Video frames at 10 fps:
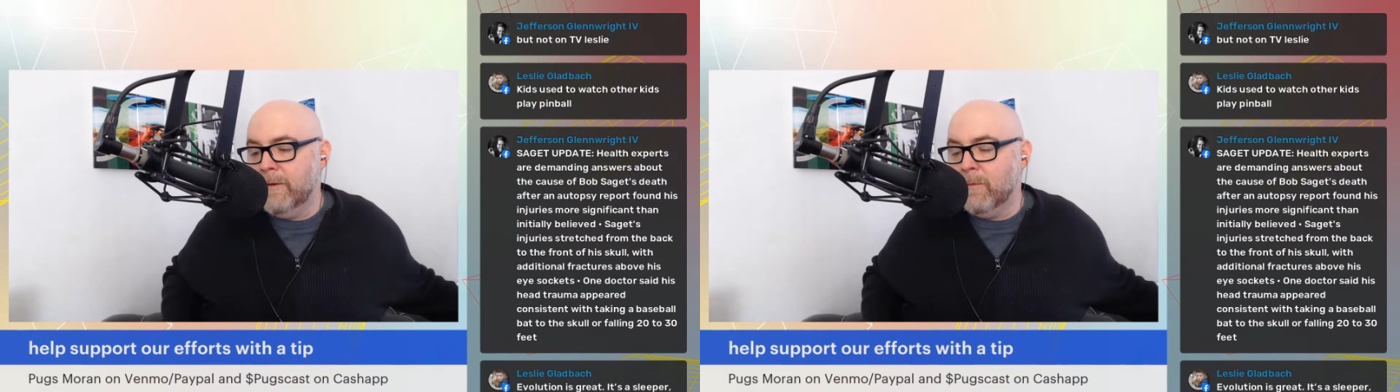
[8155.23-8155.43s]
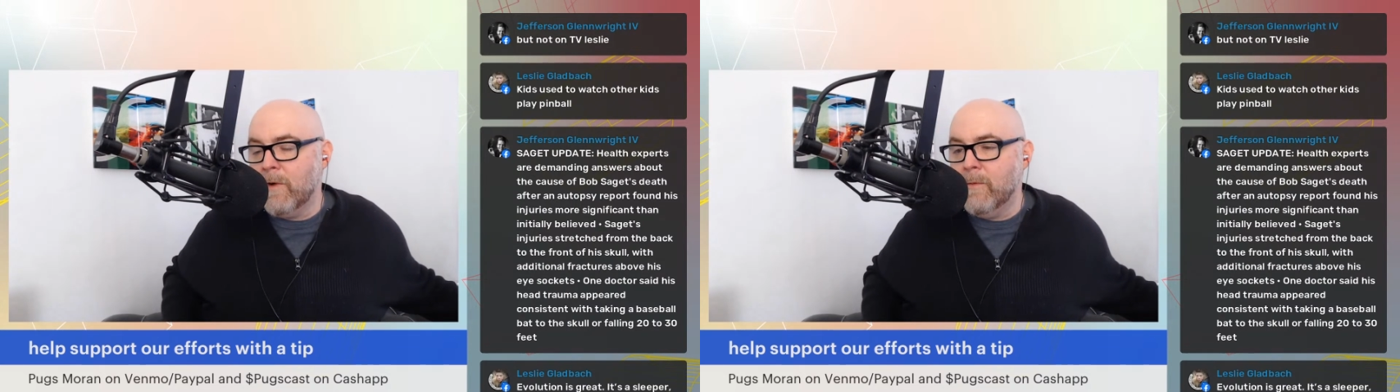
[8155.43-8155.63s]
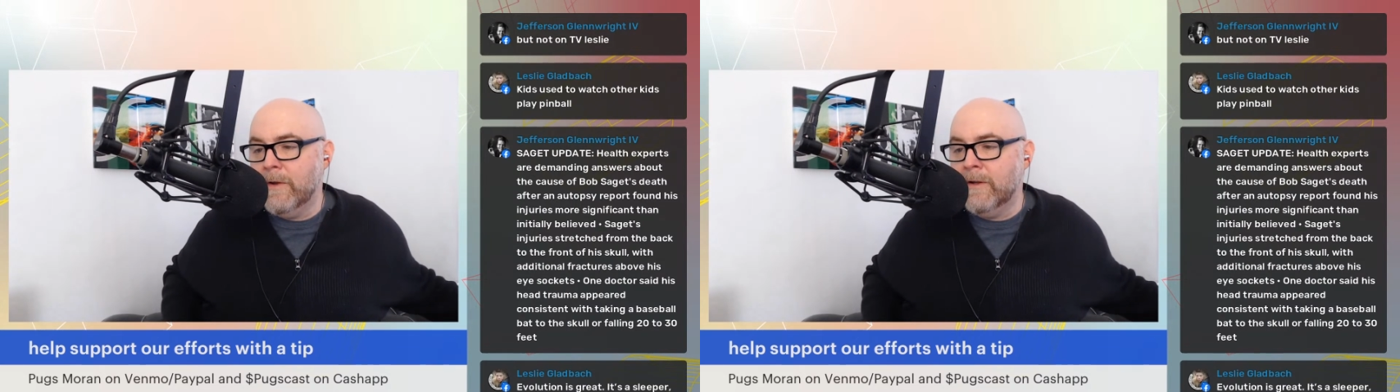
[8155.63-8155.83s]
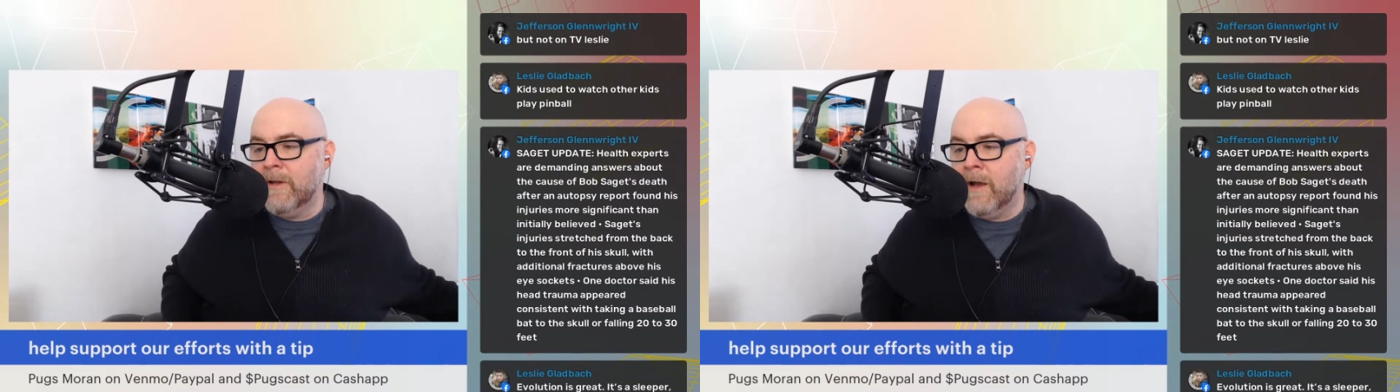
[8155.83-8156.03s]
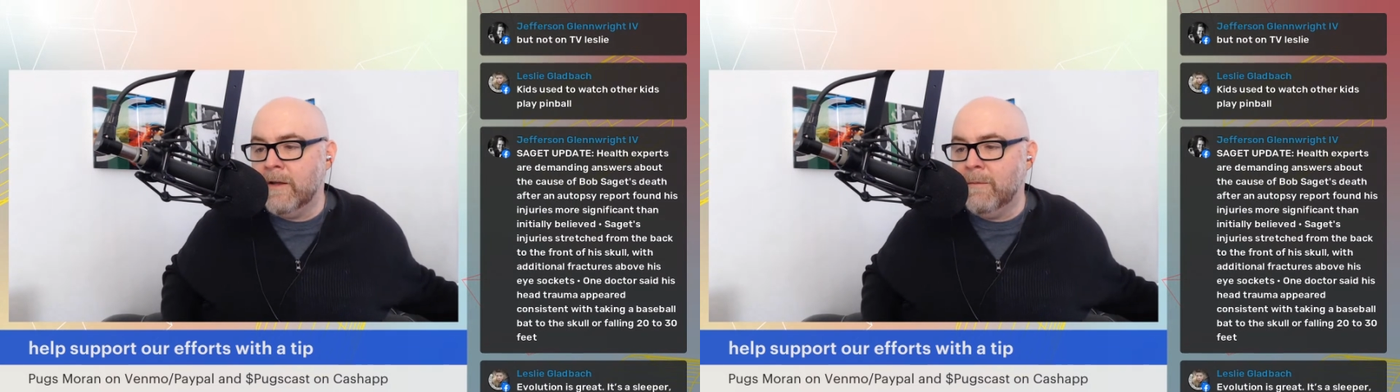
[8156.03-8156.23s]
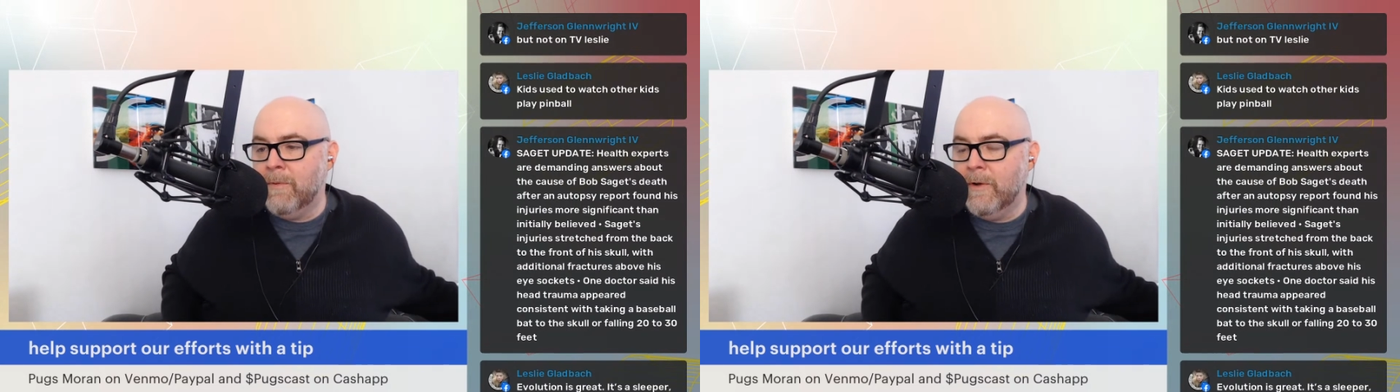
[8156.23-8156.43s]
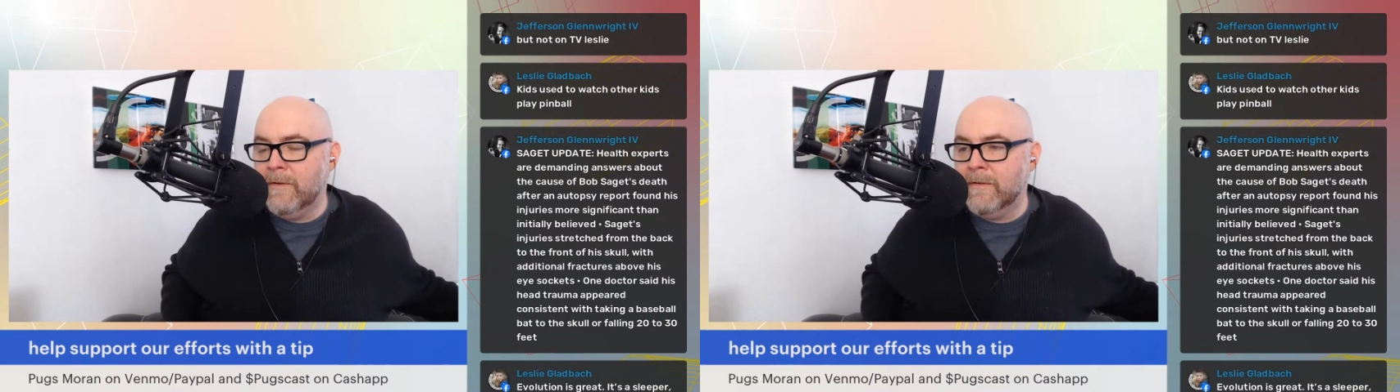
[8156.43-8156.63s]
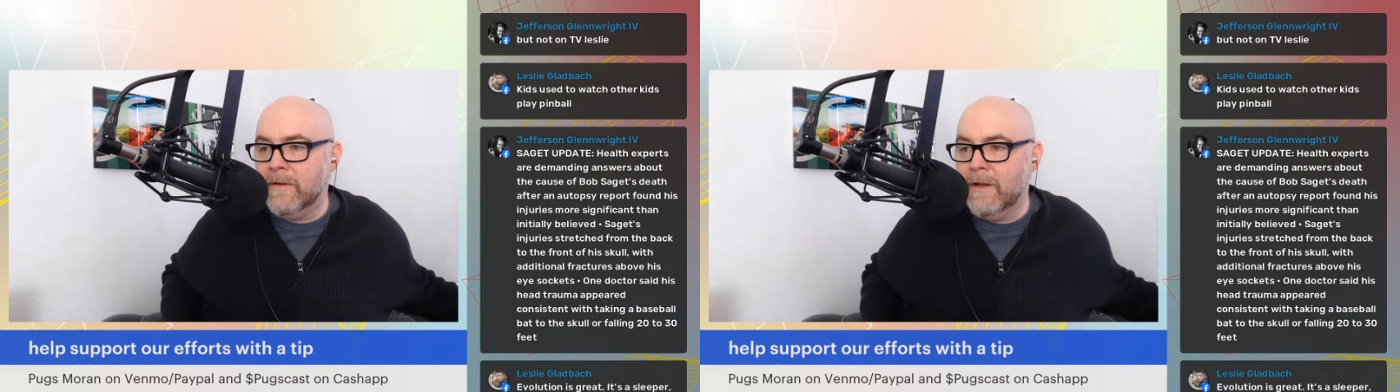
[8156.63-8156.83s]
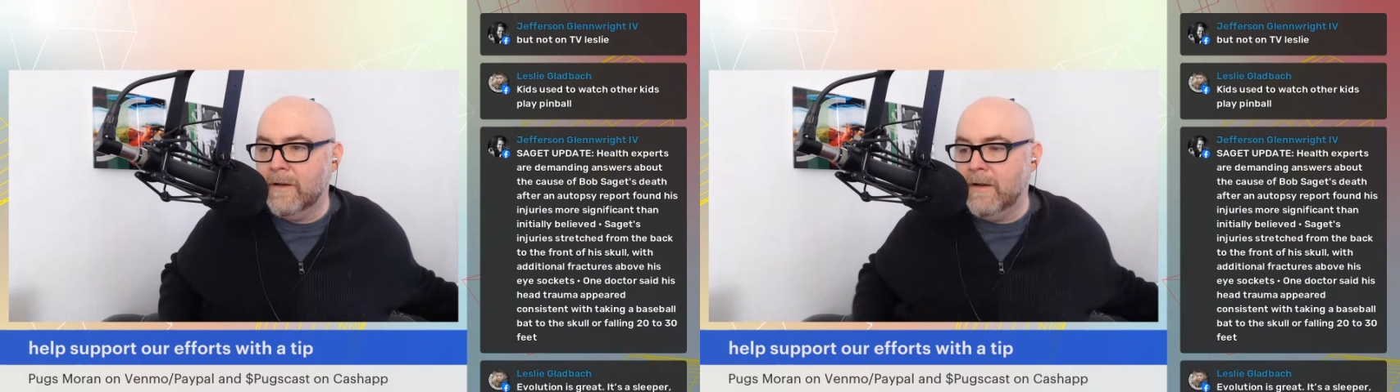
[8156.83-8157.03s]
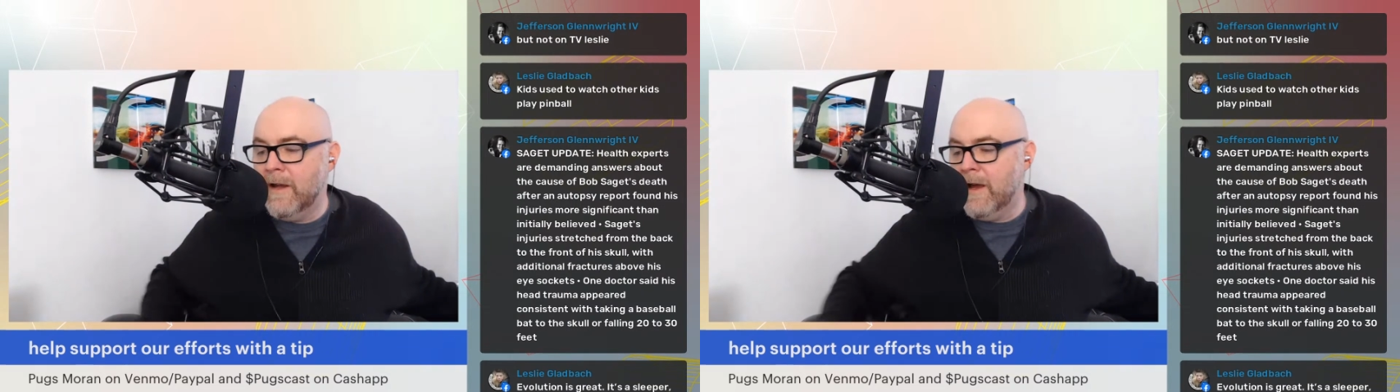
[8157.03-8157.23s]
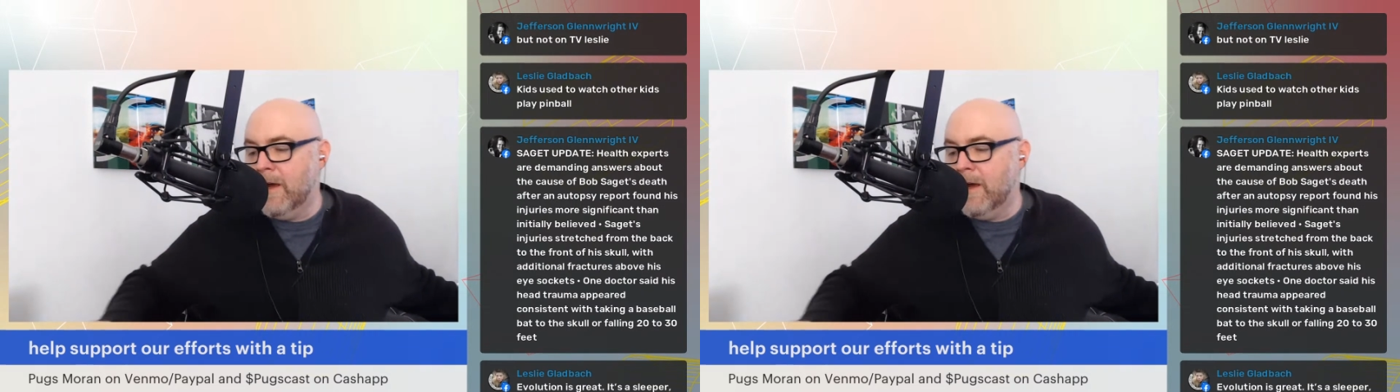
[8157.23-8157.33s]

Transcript: of them right-wing talking points, and